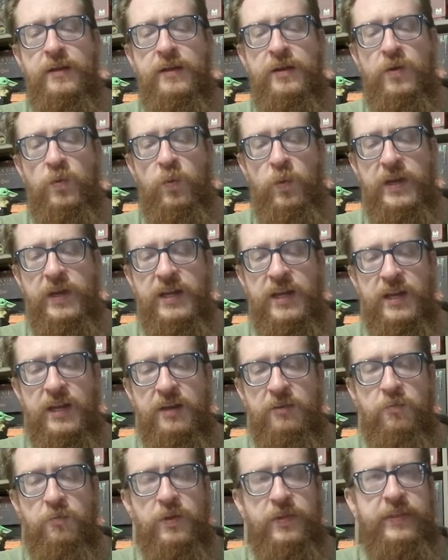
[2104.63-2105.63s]
We did
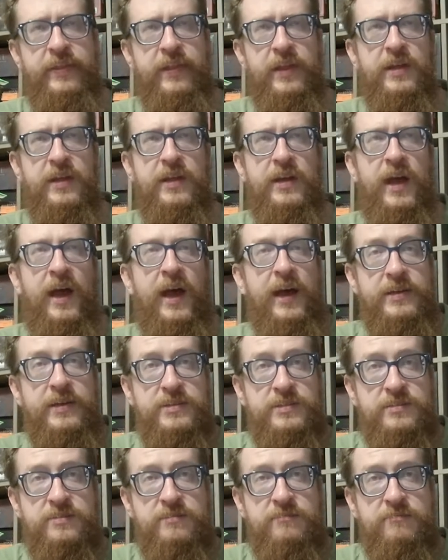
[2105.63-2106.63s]
it with the
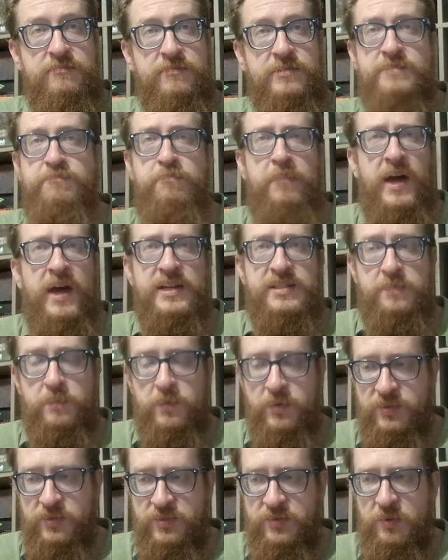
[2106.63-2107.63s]
highest
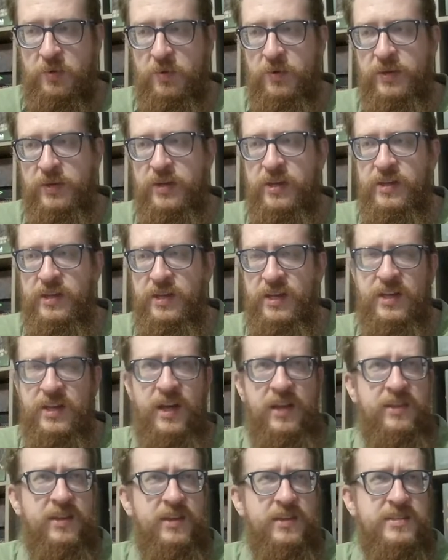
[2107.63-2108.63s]
possible score you can get. I
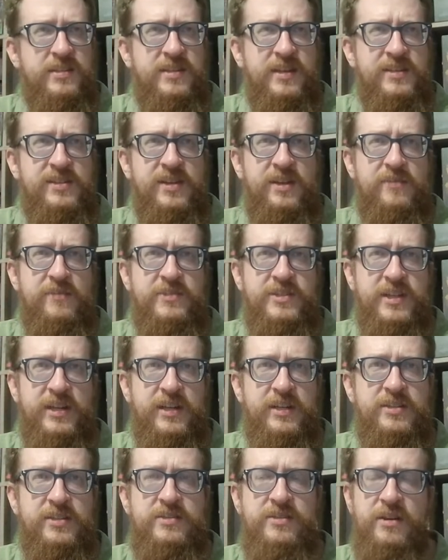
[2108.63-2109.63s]
think a 6 out of
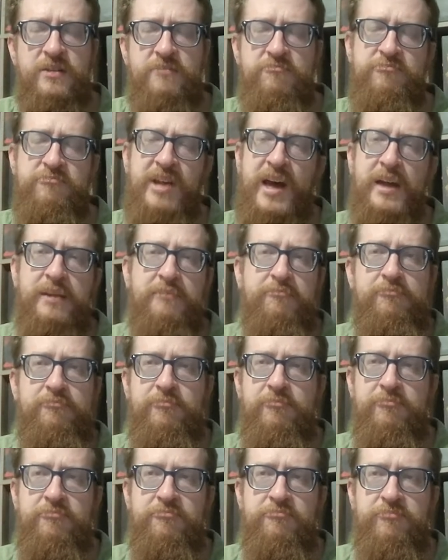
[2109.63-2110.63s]
6.
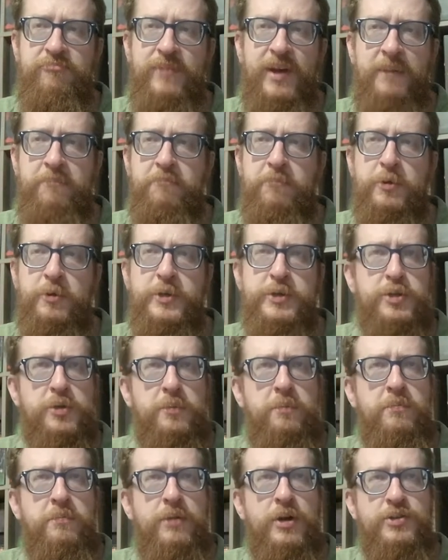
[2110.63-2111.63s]
I'm pretty sure
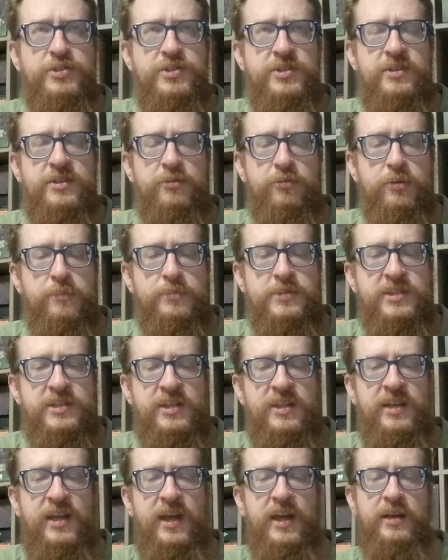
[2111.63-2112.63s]
most of the groups
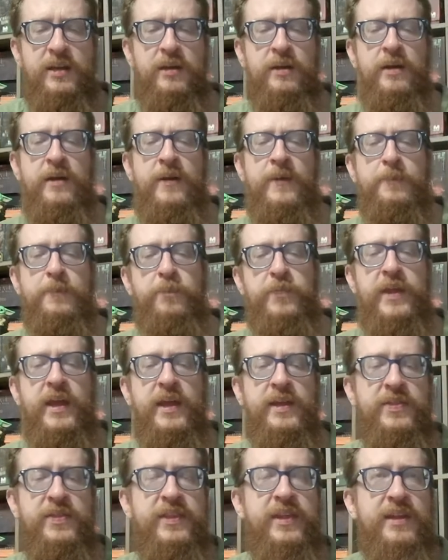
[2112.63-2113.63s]
did that.
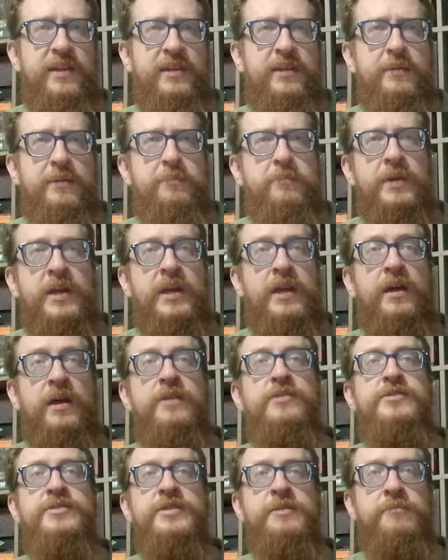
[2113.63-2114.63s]
And then
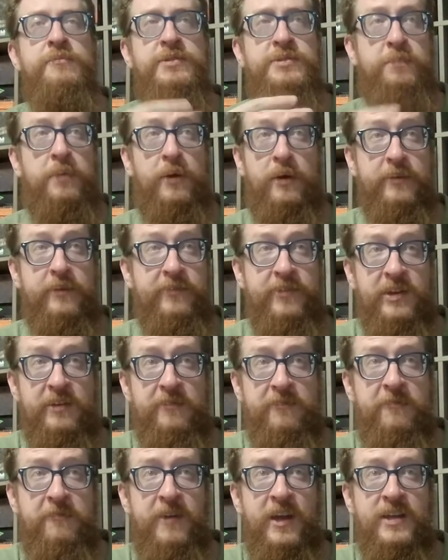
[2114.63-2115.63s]
because it was part of an
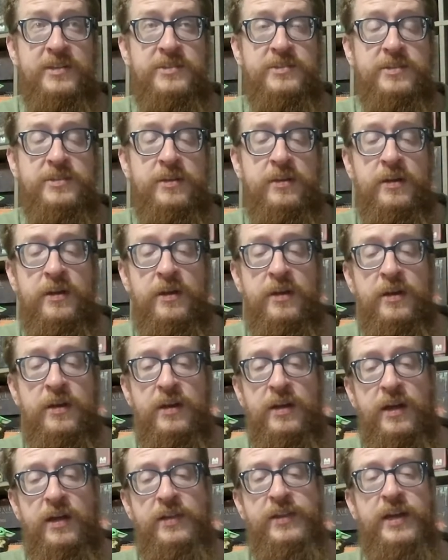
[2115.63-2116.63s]
event
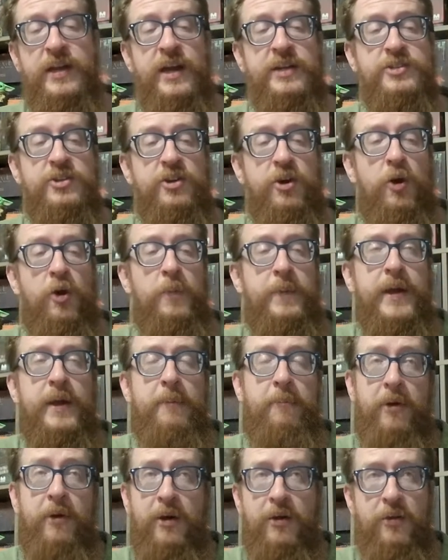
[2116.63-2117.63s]
and they had to open
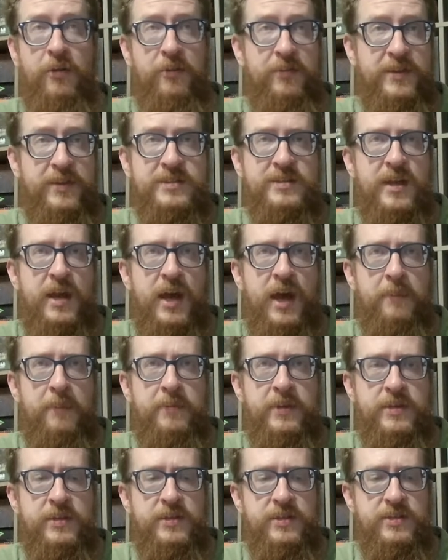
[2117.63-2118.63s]
up all these
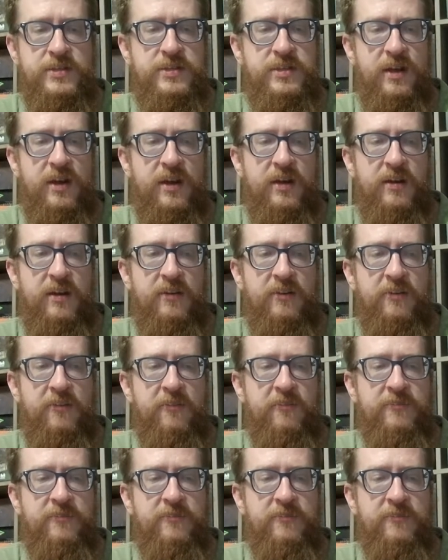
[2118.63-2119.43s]
copies of